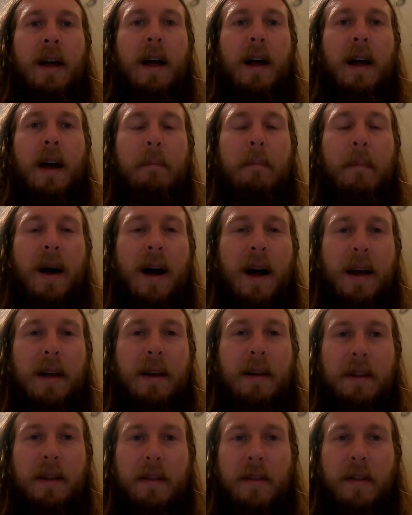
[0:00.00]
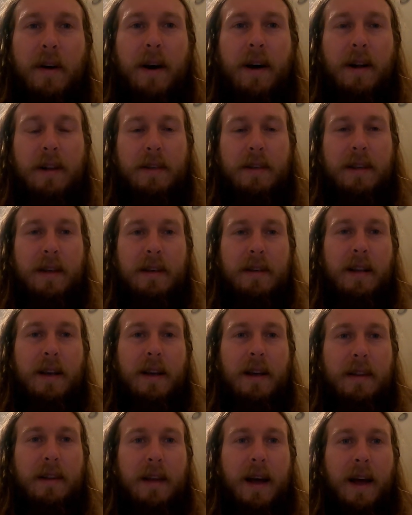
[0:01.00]
mind and thoughts, thing
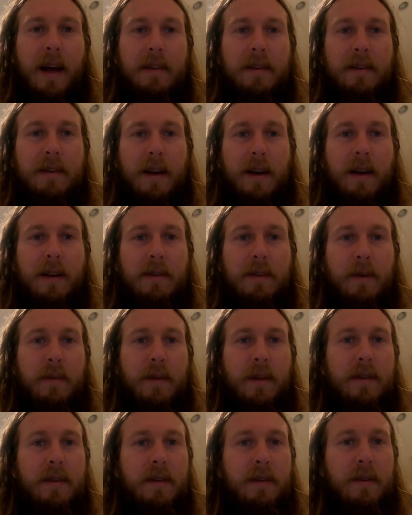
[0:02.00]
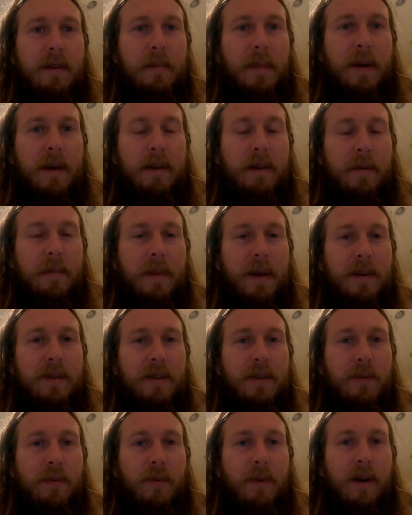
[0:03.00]
like that. So this is the
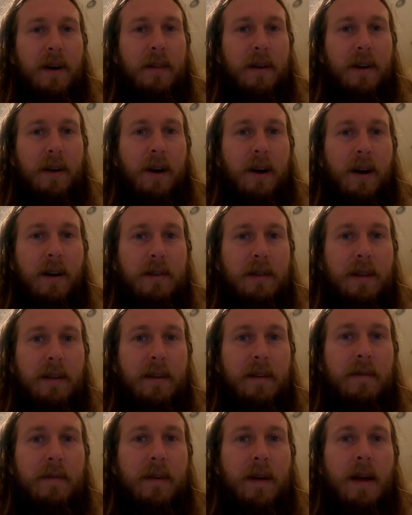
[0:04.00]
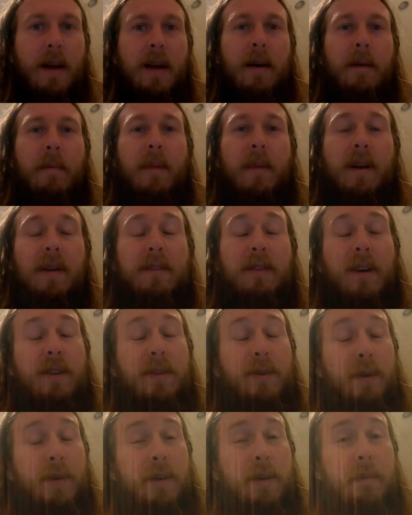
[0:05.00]
dimension where the gods live, but it's also a